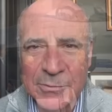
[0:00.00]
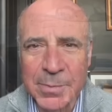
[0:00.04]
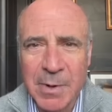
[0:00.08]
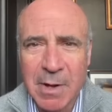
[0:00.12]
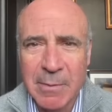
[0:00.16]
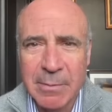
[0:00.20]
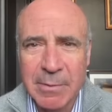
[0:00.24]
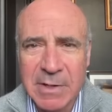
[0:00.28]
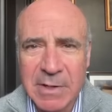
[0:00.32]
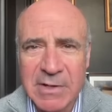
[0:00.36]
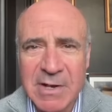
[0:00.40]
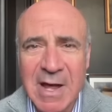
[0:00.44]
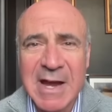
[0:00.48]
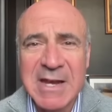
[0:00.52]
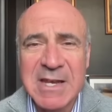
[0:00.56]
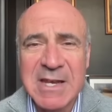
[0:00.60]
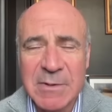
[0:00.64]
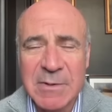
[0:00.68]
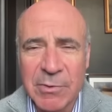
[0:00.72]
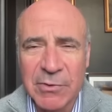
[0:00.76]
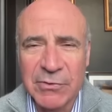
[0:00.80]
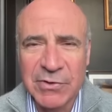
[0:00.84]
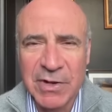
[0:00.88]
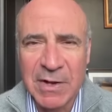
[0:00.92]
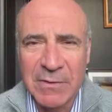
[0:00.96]
is probably
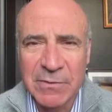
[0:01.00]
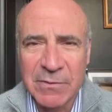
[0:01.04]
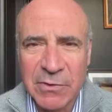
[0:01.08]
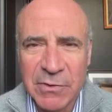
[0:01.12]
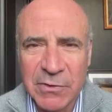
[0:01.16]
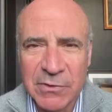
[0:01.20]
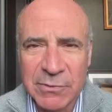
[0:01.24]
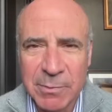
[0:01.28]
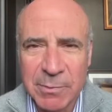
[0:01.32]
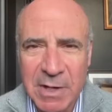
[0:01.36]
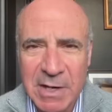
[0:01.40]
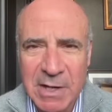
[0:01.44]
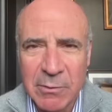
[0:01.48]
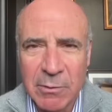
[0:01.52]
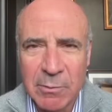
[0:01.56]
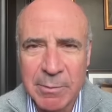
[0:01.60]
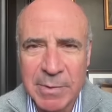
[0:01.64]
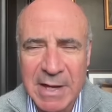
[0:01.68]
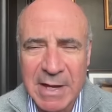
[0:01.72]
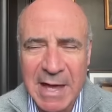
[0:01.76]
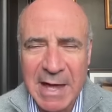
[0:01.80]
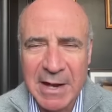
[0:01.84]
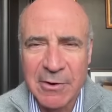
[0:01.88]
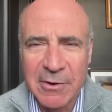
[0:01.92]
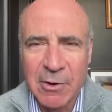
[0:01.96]
90% that this money will
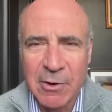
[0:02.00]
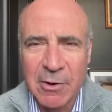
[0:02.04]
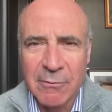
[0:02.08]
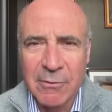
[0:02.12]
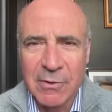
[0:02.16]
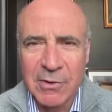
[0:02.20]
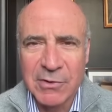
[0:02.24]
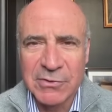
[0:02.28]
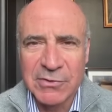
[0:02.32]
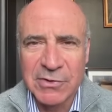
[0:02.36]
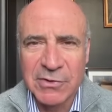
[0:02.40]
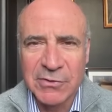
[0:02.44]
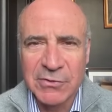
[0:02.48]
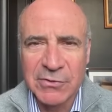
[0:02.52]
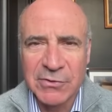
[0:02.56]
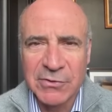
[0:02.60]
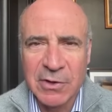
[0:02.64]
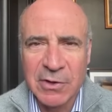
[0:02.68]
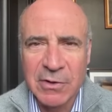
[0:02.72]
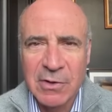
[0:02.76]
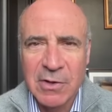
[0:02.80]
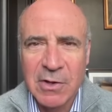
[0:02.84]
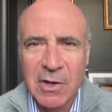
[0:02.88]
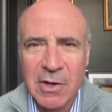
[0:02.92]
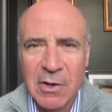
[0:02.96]
be handed over. It's just
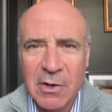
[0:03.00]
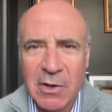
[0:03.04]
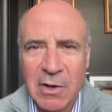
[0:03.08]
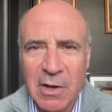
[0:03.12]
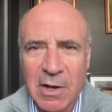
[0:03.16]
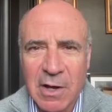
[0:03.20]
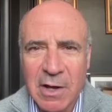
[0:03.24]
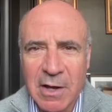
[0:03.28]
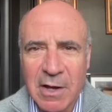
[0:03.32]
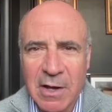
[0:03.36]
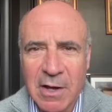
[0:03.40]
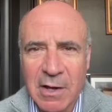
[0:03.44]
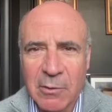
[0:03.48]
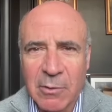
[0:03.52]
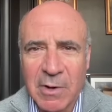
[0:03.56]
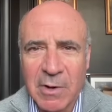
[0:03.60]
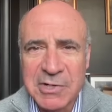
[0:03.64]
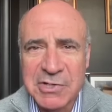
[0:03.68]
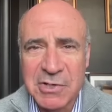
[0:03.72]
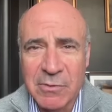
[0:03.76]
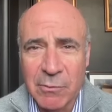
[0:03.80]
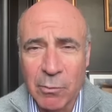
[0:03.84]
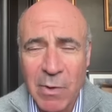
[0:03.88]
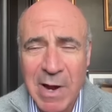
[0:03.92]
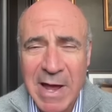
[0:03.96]
a, uh, a
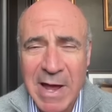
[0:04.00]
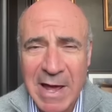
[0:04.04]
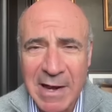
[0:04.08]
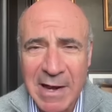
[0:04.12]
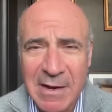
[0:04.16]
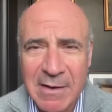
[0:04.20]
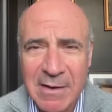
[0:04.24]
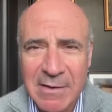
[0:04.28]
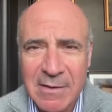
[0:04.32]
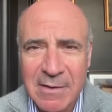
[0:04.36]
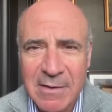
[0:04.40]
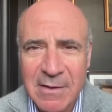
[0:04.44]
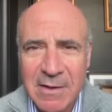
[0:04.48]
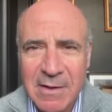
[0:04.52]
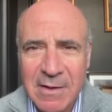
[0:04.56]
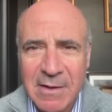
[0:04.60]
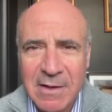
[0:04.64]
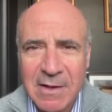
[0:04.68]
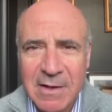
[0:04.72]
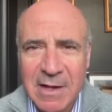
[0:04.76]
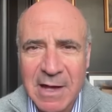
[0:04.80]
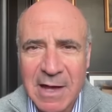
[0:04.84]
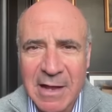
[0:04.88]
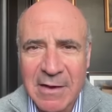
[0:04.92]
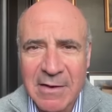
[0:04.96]
question of when,
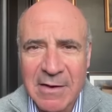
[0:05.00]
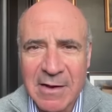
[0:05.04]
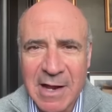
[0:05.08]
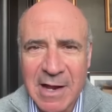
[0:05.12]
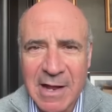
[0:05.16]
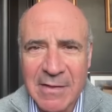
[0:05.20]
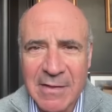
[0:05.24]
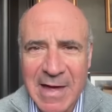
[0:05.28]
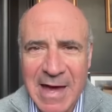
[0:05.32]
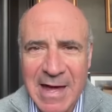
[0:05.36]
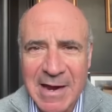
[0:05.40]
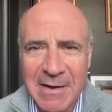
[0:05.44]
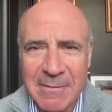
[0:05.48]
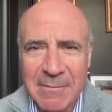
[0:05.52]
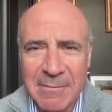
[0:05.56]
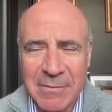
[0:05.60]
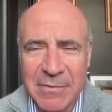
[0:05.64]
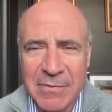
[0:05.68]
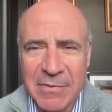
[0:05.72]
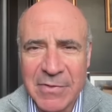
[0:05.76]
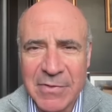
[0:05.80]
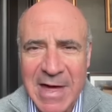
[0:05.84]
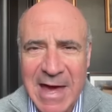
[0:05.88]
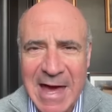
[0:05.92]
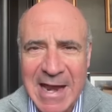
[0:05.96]
and and that
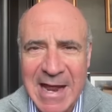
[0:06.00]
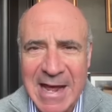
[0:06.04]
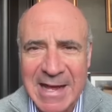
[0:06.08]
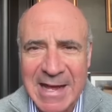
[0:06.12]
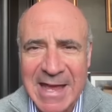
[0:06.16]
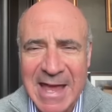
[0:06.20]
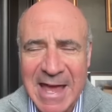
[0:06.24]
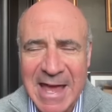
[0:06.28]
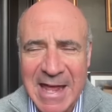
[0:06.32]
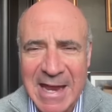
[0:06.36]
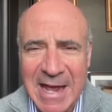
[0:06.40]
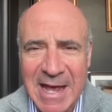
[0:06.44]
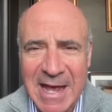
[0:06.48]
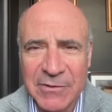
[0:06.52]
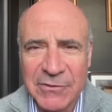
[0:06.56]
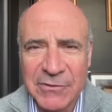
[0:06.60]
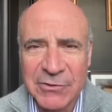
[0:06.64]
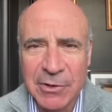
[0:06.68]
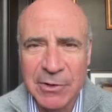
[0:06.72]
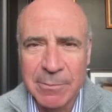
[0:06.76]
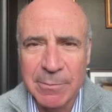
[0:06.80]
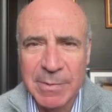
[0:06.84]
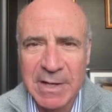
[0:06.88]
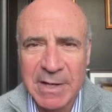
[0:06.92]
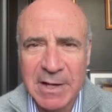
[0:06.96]
that I can't
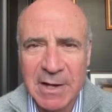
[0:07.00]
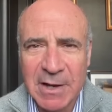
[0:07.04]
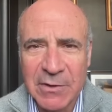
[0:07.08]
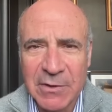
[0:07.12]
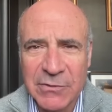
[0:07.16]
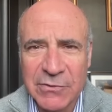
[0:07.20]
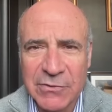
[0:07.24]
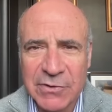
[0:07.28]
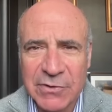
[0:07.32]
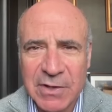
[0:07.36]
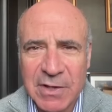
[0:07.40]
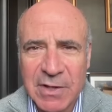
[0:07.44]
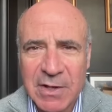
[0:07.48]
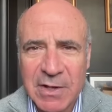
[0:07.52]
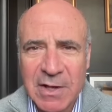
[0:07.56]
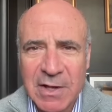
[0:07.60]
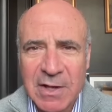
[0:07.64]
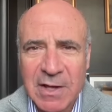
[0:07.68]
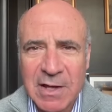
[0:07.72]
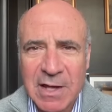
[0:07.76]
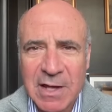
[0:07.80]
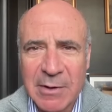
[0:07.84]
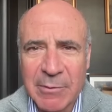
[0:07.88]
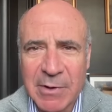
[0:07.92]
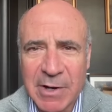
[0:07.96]
answer because
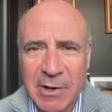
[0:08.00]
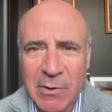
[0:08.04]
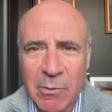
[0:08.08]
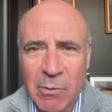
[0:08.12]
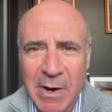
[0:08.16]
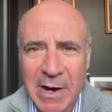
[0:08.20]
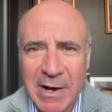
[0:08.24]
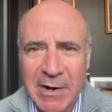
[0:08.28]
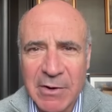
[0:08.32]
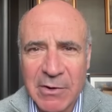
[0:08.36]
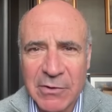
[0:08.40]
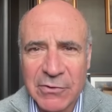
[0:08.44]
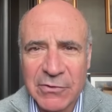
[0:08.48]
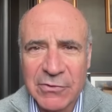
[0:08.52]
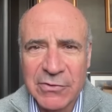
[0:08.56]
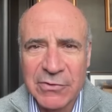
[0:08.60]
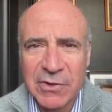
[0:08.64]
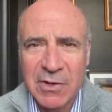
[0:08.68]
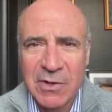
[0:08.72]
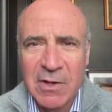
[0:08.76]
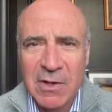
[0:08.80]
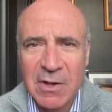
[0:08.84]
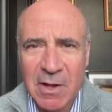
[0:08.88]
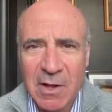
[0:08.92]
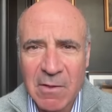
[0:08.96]
it requires
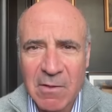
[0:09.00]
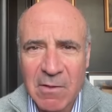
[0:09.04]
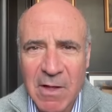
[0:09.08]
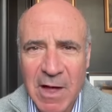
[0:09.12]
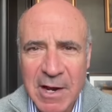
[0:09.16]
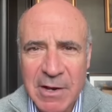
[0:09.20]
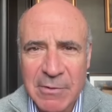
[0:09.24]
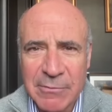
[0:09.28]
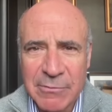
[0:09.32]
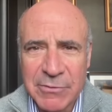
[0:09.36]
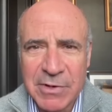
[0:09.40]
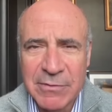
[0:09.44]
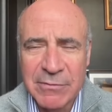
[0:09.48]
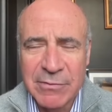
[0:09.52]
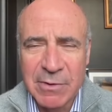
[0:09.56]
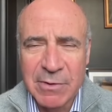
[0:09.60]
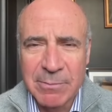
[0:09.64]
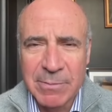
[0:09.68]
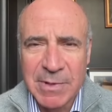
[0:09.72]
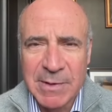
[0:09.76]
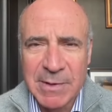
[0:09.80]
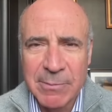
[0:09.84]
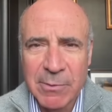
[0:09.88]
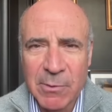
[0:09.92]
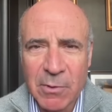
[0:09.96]
a lot of
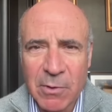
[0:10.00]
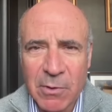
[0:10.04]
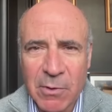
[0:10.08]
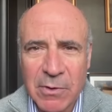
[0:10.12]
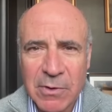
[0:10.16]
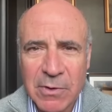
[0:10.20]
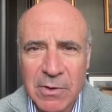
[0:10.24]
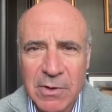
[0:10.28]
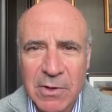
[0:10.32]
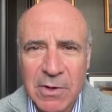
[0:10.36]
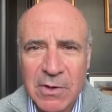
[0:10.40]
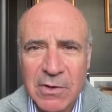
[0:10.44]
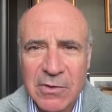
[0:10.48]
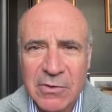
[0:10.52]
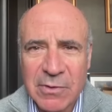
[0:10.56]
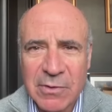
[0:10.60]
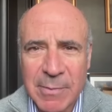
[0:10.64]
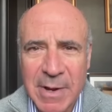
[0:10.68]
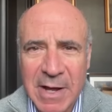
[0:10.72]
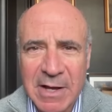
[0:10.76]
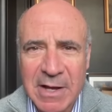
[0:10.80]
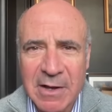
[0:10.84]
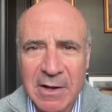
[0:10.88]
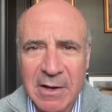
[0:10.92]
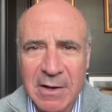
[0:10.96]
different people to
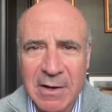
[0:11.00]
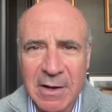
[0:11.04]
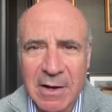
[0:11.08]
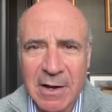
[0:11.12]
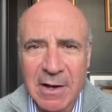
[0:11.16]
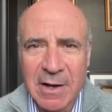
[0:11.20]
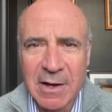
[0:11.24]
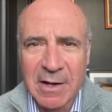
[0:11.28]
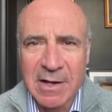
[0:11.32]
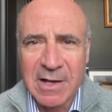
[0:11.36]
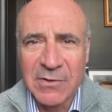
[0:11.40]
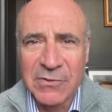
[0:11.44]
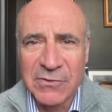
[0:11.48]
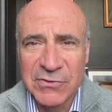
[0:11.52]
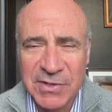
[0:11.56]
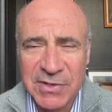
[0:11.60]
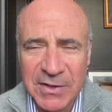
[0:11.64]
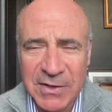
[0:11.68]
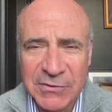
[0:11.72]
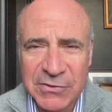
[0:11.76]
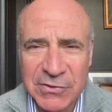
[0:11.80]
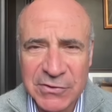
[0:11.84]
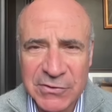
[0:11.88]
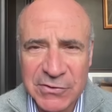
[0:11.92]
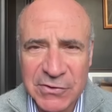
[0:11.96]
make a, a
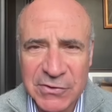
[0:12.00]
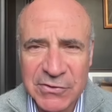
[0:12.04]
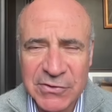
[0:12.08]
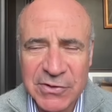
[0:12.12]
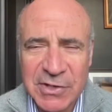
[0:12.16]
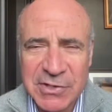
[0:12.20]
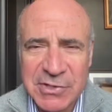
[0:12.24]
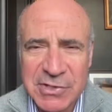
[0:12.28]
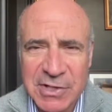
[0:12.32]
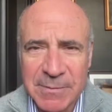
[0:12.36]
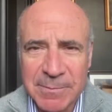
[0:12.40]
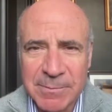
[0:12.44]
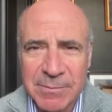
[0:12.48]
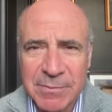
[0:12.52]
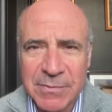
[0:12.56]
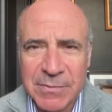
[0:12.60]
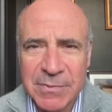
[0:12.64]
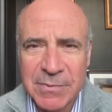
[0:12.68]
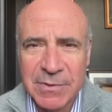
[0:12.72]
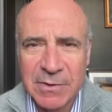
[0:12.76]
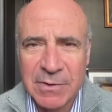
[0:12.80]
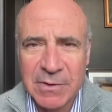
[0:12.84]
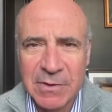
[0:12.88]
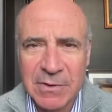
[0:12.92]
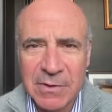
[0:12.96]
consensus decision.
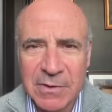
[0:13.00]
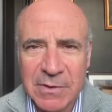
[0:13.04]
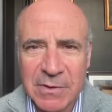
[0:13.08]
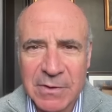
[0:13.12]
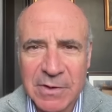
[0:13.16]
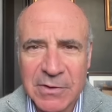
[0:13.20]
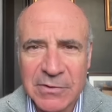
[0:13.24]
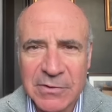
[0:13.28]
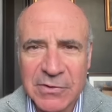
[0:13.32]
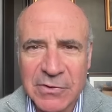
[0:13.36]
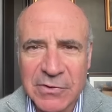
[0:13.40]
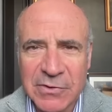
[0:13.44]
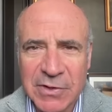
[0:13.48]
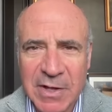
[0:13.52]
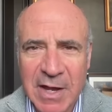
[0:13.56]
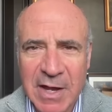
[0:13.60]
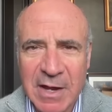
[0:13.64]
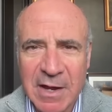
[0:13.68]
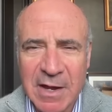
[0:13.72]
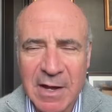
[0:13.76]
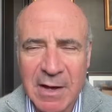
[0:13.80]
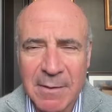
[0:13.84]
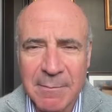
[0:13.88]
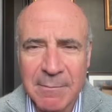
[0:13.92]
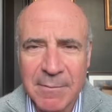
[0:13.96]
This is
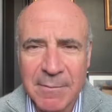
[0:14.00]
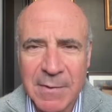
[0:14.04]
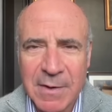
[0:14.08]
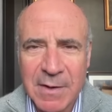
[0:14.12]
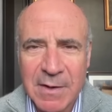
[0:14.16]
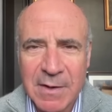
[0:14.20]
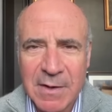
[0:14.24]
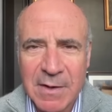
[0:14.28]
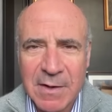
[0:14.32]
a um,